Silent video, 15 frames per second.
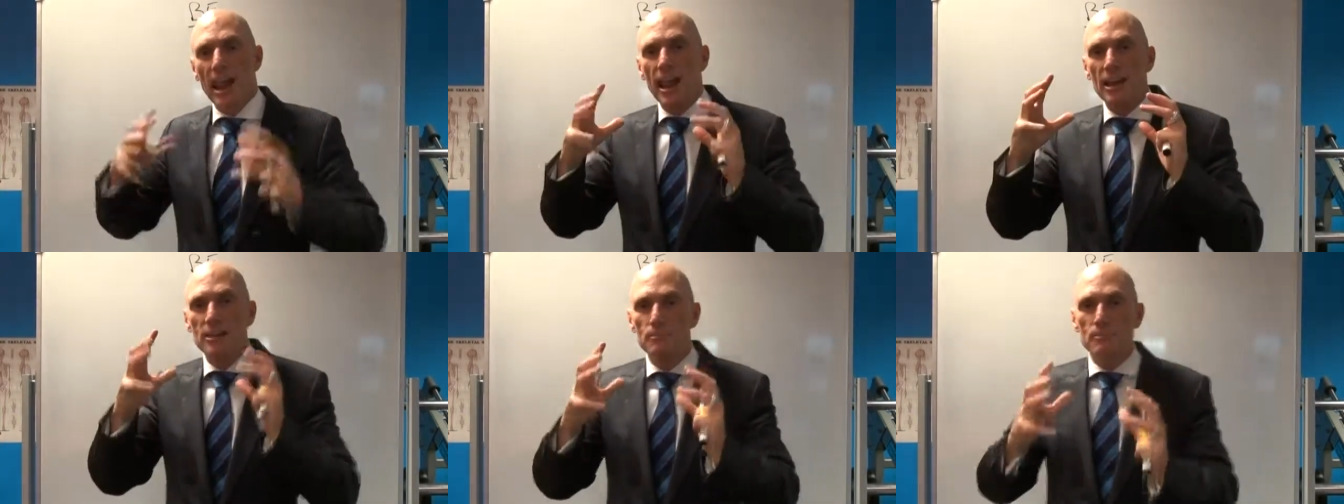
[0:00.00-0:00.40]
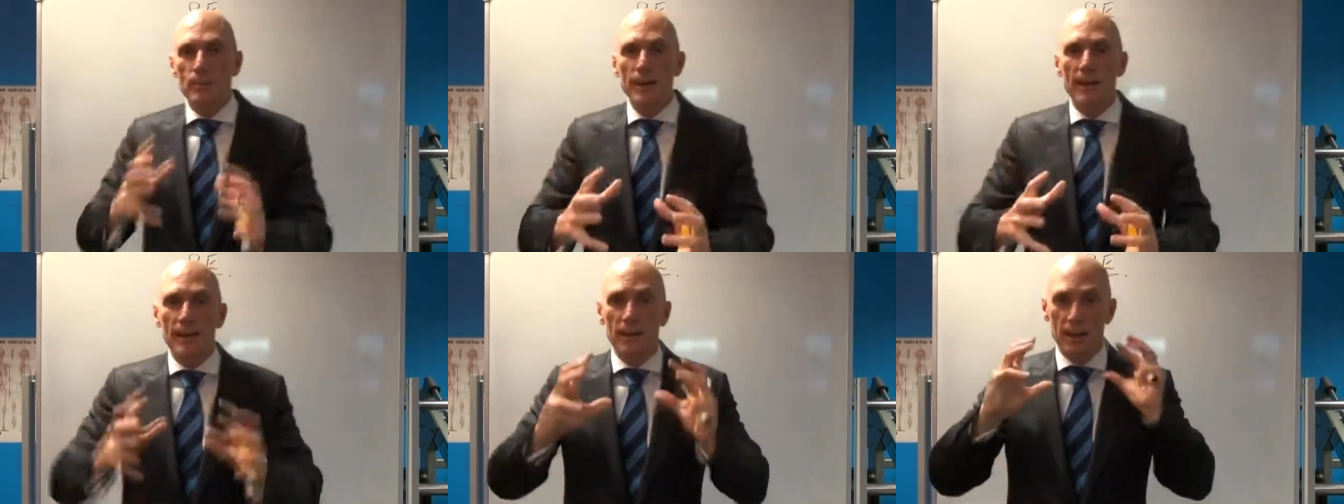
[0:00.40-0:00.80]
And
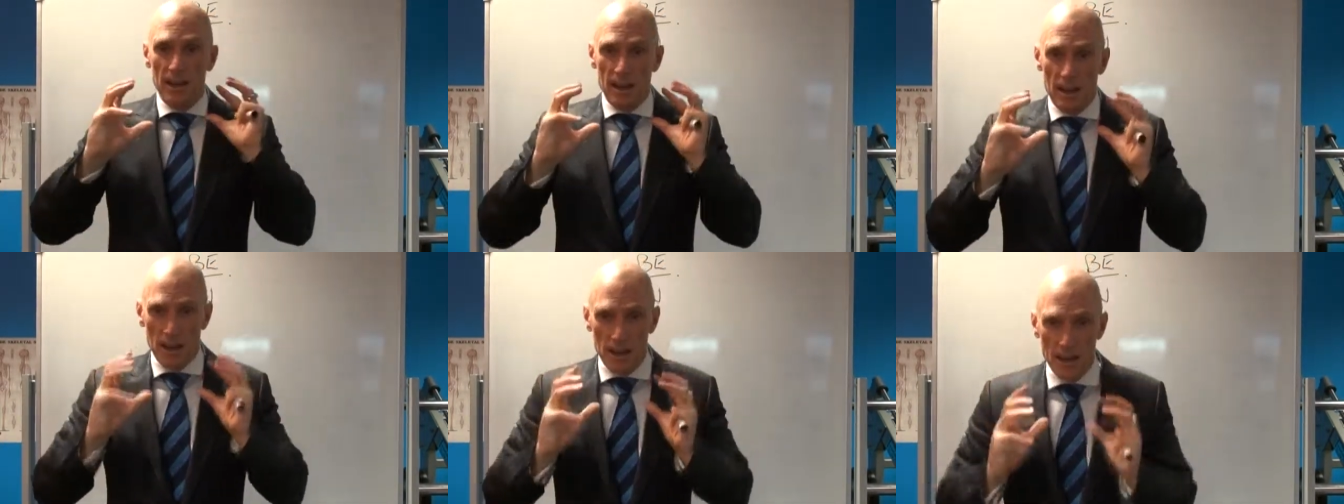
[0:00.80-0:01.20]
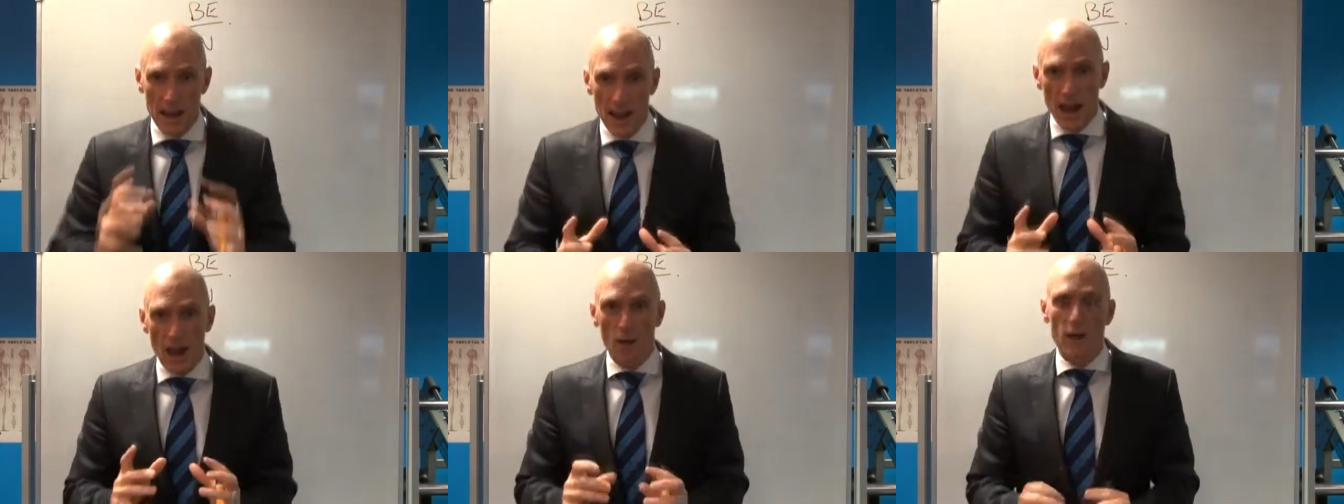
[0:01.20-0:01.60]
be it
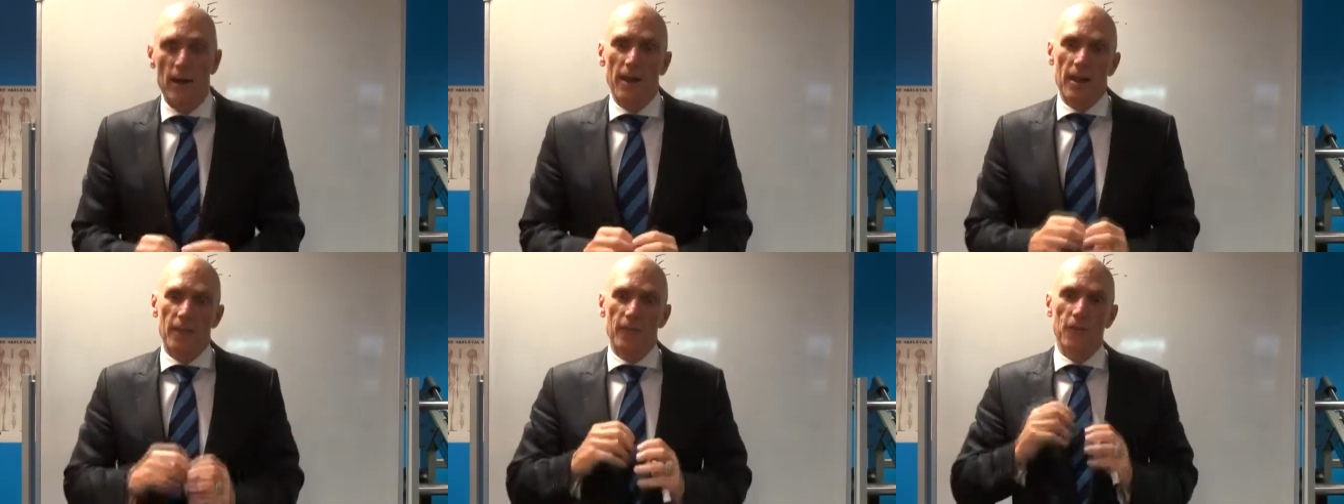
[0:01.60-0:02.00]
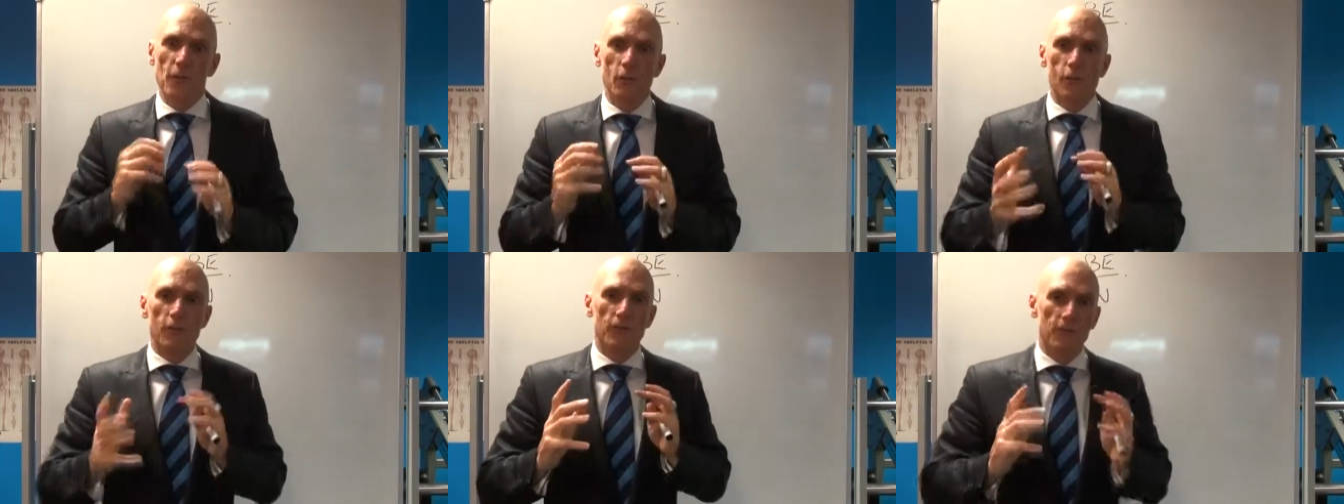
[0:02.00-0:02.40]
now. If
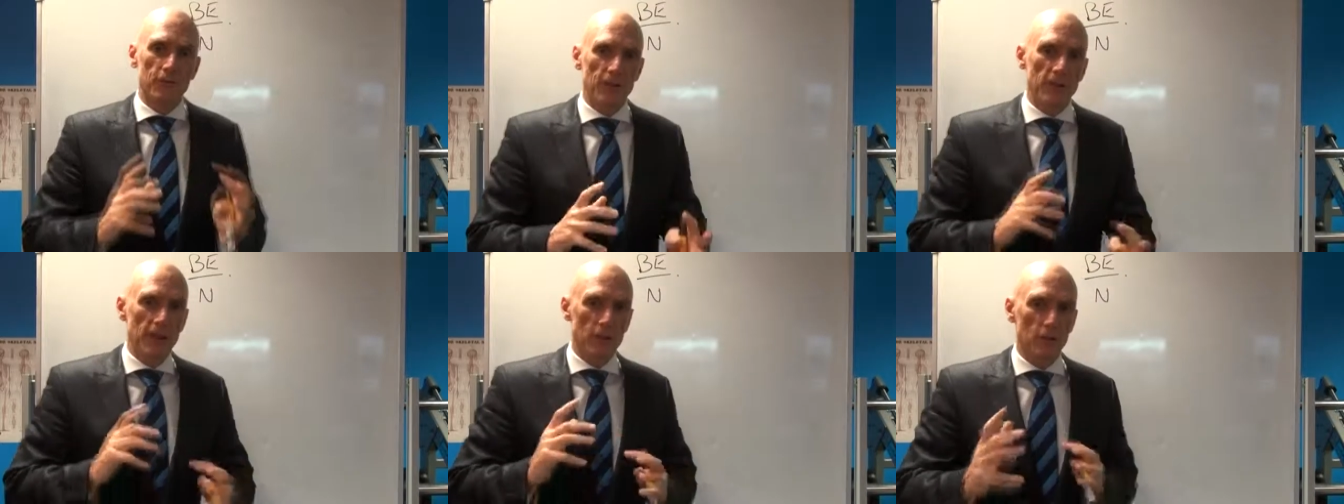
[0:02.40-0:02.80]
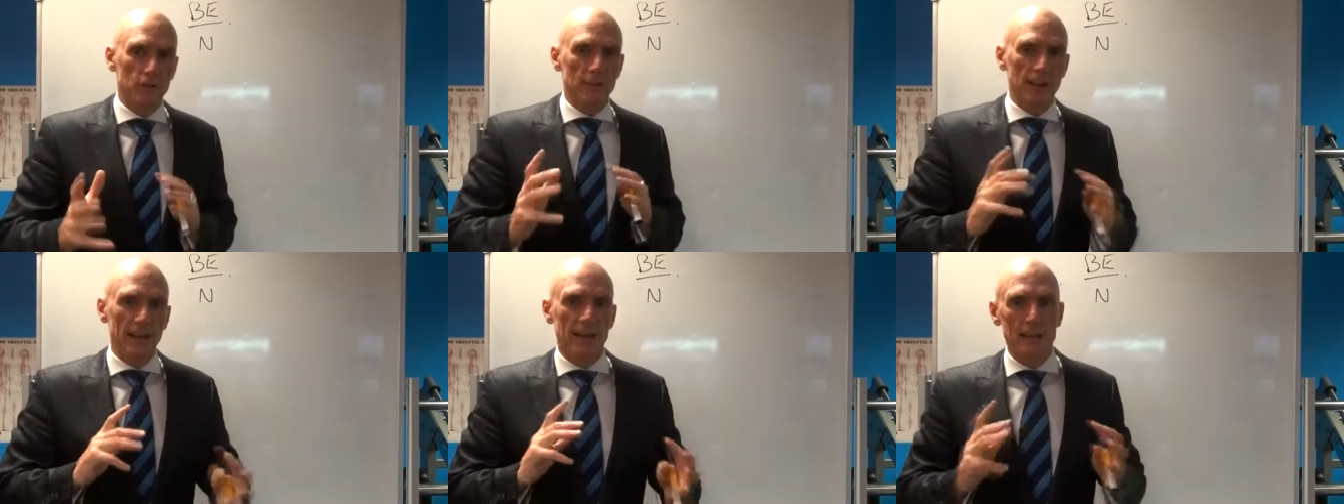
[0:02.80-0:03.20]
you are a fit,
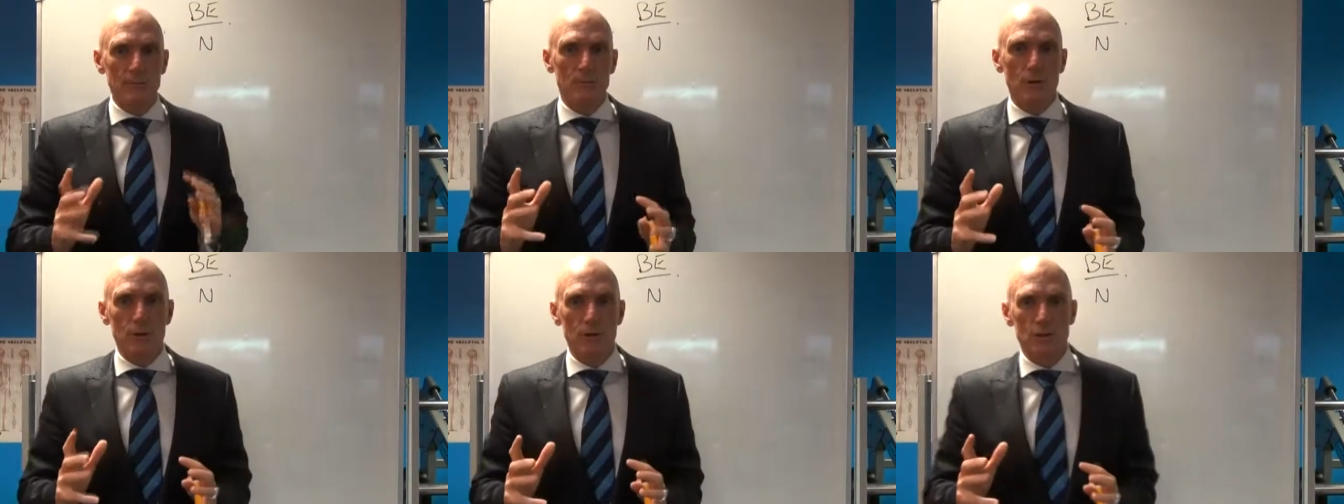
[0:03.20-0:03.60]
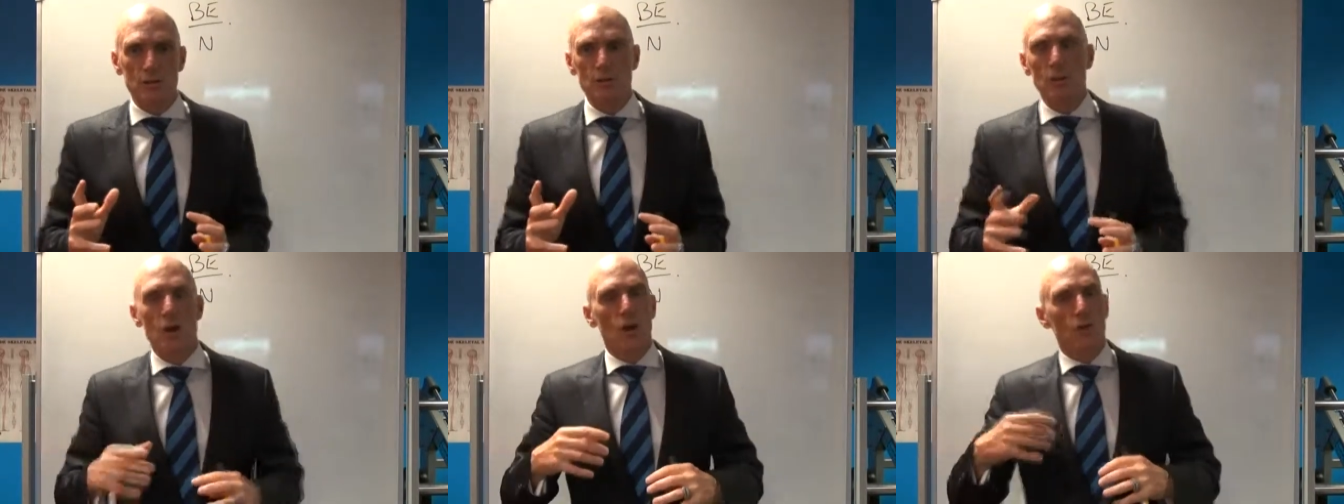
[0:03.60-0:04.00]
healthy, lean
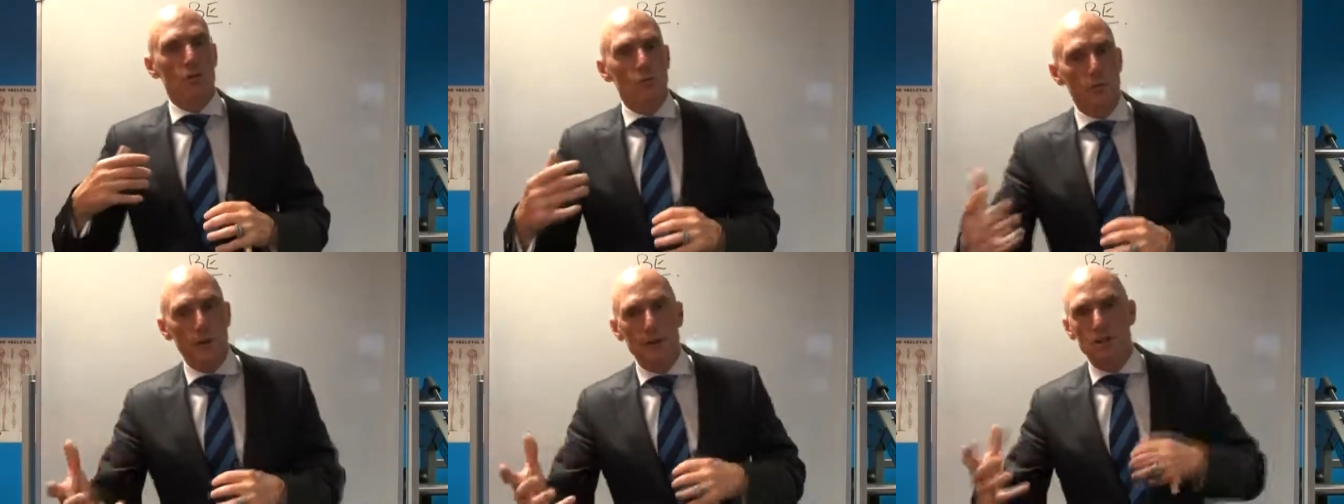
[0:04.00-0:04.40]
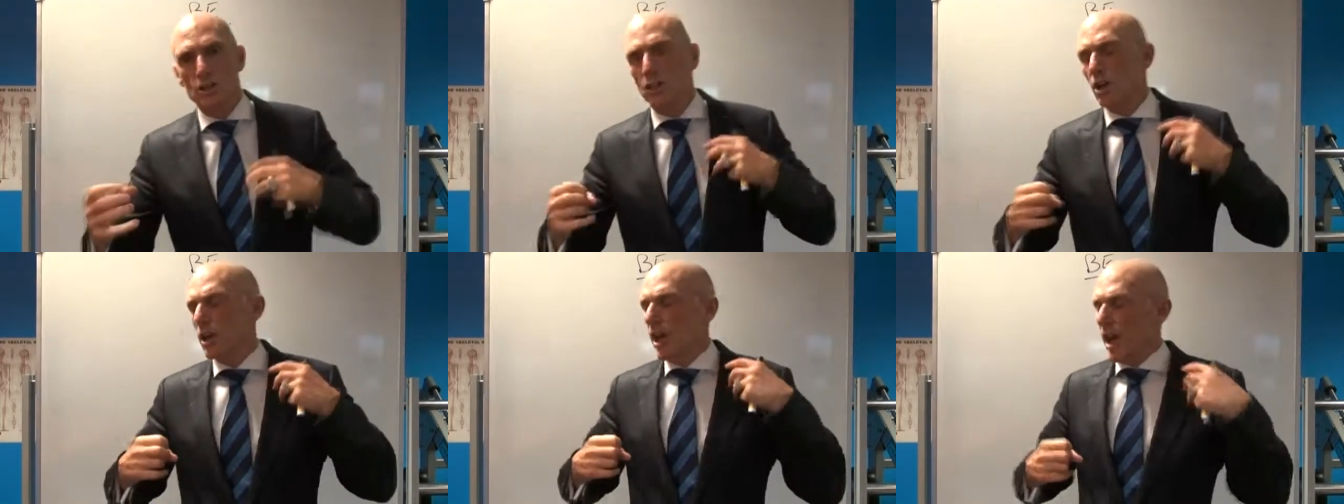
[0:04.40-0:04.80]
person, rich,